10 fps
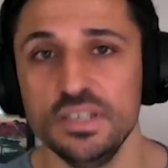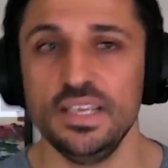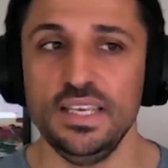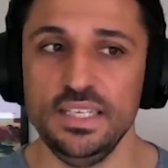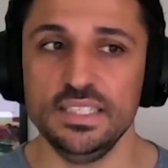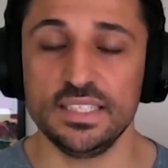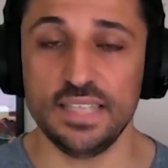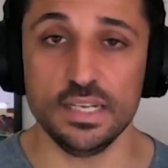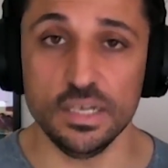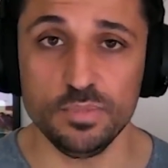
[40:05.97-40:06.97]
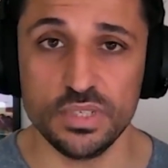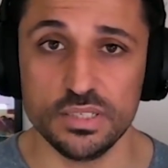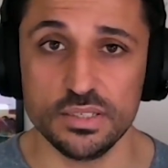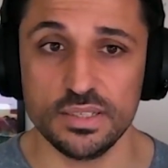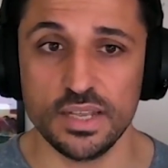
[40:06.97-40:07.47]
key setups
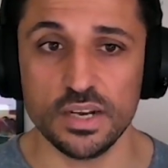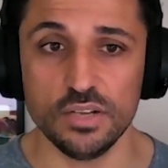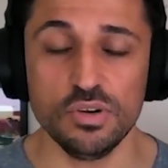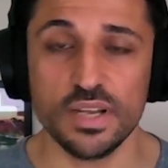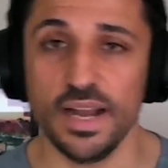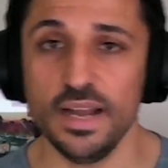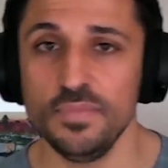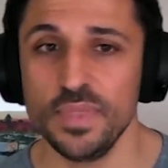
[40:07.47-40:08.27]
that I look at.